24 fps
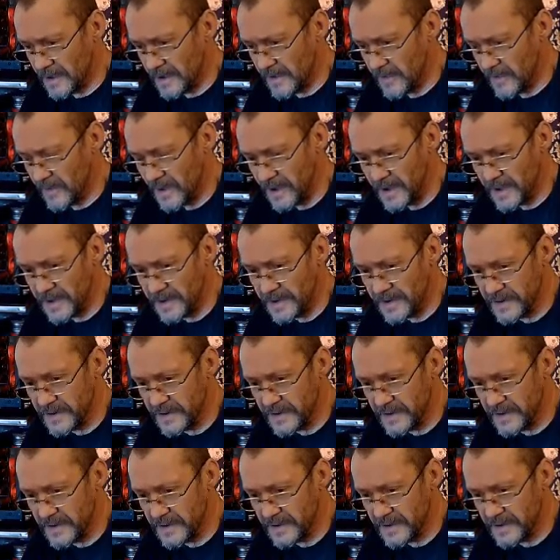When,
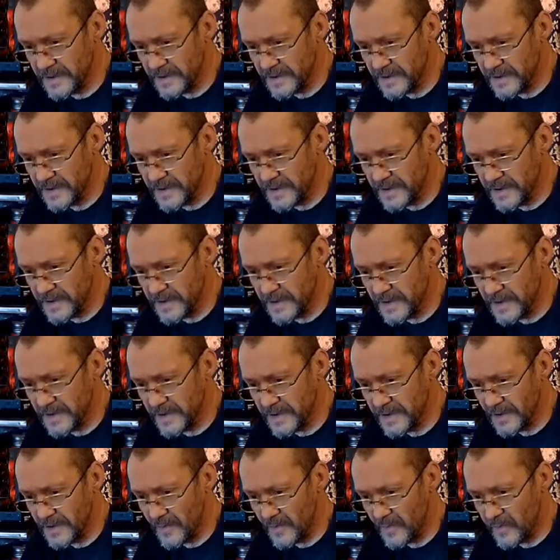
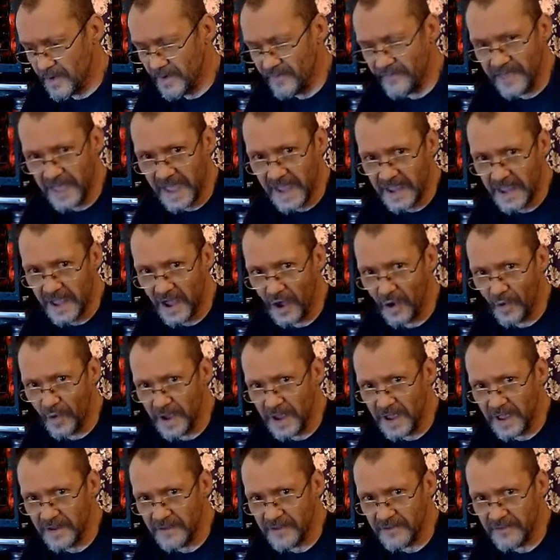when they go
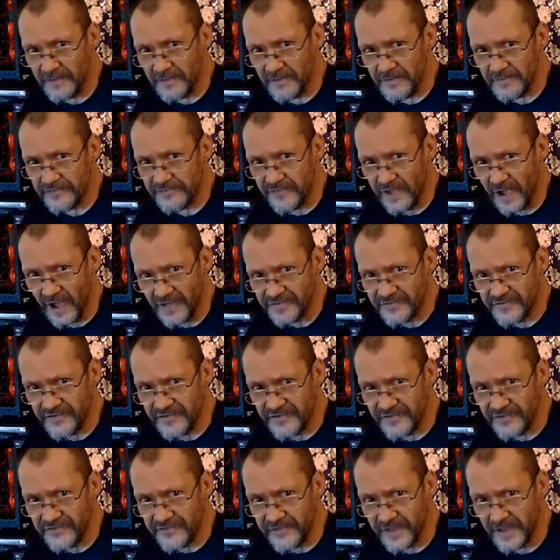in
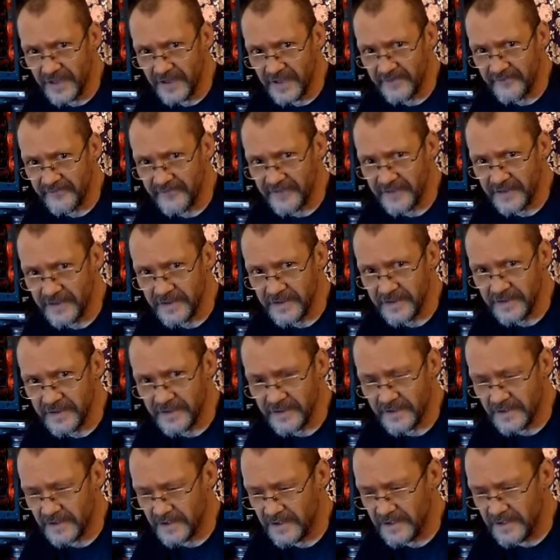touching stuff,
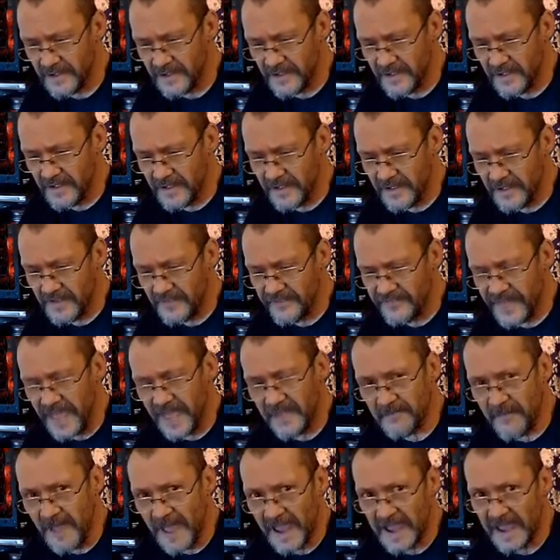they
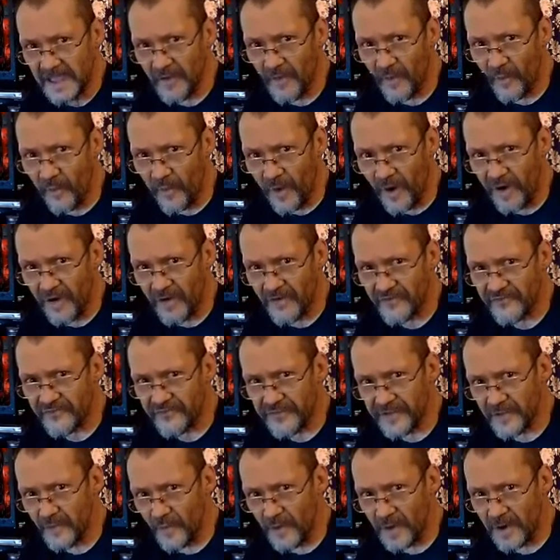make it worse
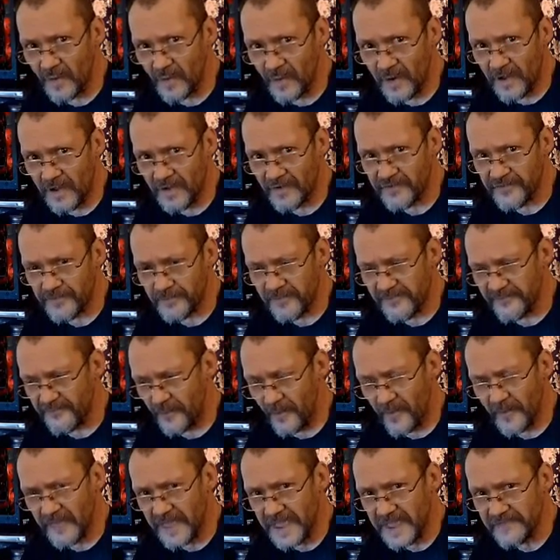than what it was
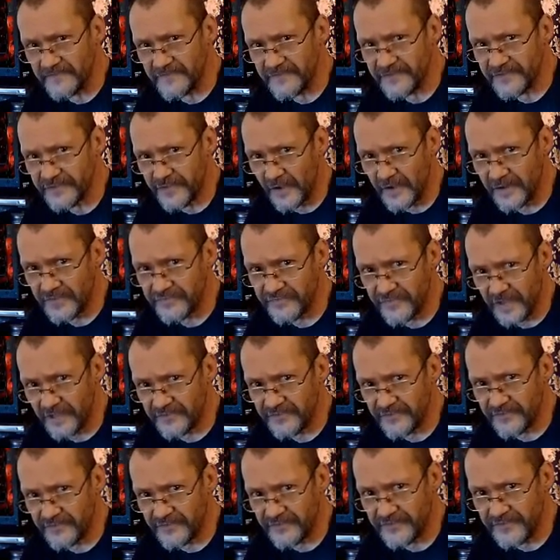before they even started
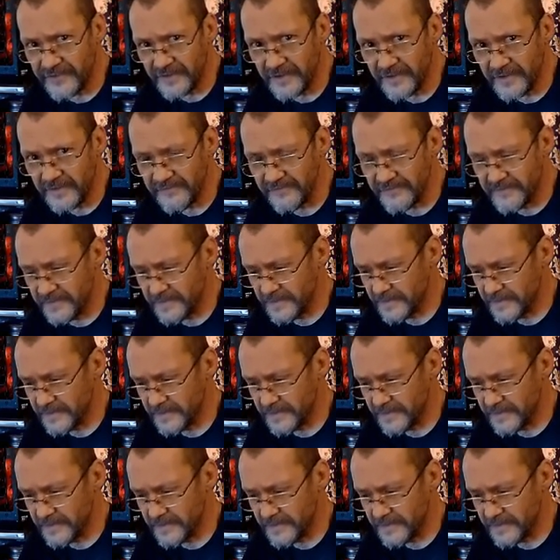touching stuff.